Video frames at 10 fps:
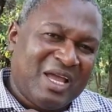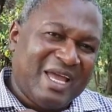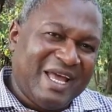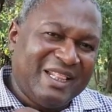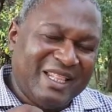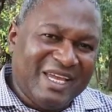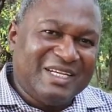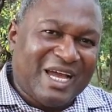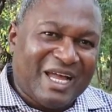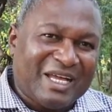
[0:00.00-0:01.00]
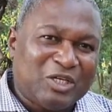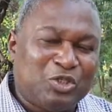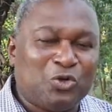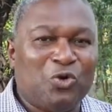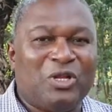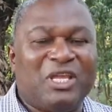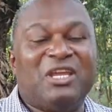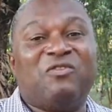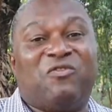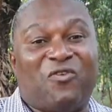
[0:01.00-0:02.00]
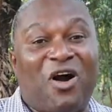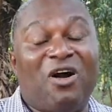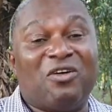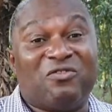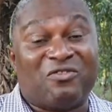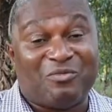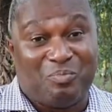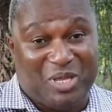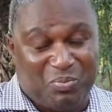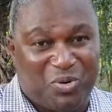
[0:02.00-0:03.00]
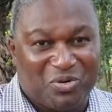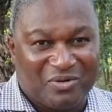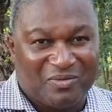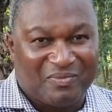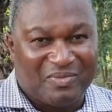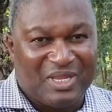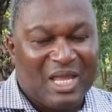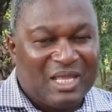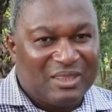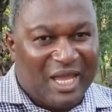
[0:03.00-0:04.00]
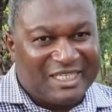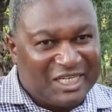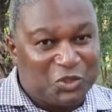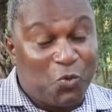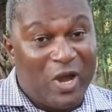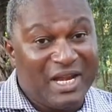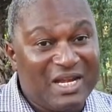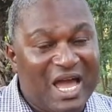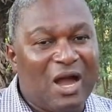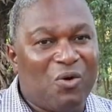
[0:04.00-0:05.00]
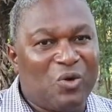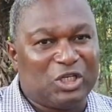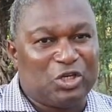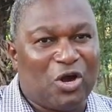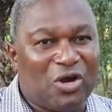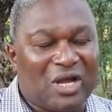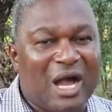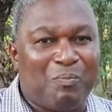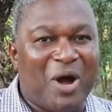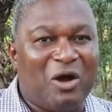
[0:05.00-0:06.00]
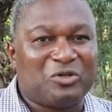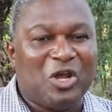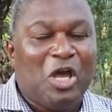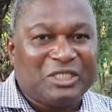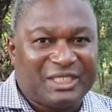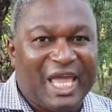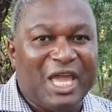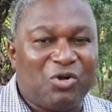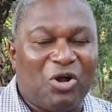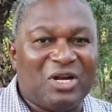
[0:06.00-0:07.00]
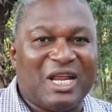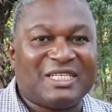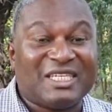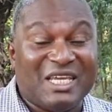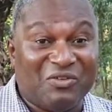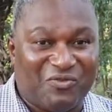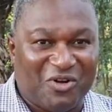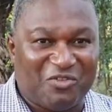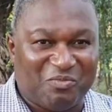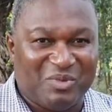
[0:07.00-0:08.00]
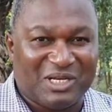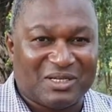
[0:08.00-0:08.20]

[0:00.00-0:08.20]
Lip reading: a leader should involve people. That is when now we talk about stakeholders' involvement.